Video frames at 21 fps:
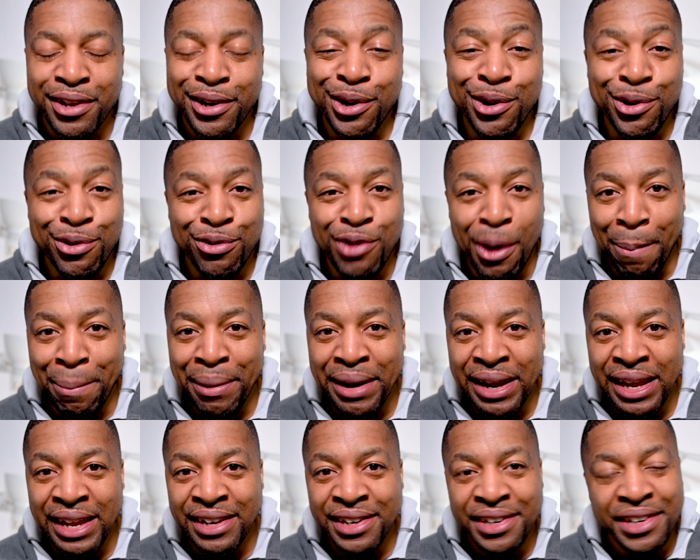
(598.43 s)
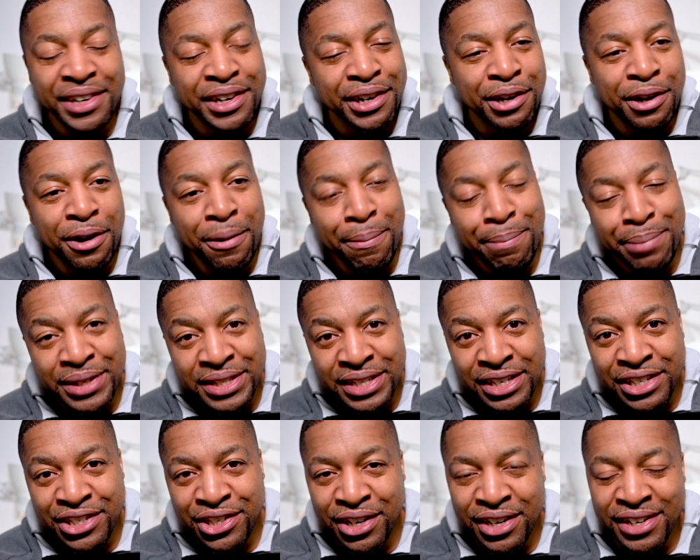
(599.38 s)
cropping
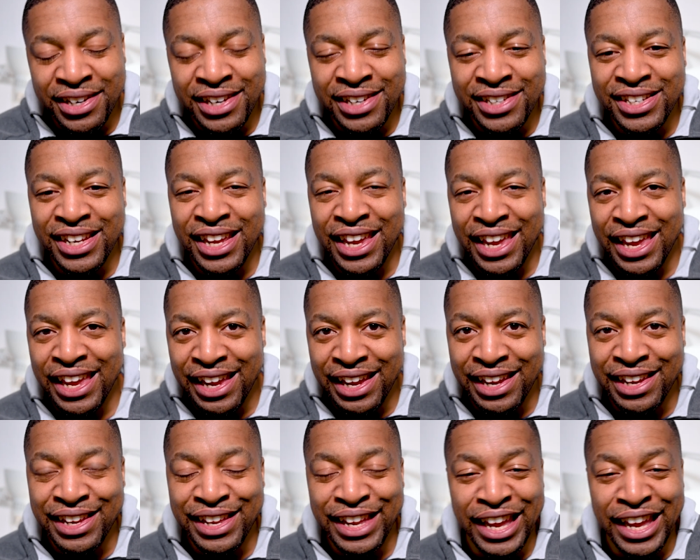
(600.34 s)
composition is king.